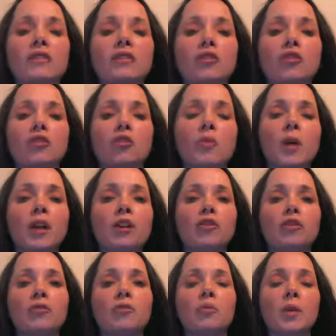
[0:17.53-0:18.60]

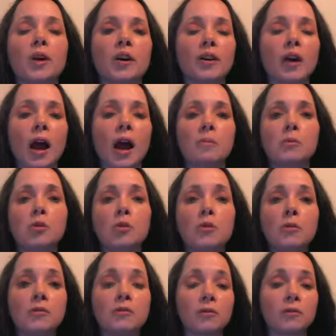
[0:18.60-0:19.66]
situation where I
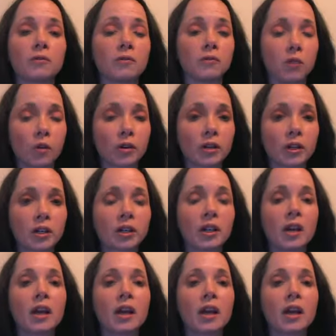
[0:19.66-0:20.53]
moved from Florida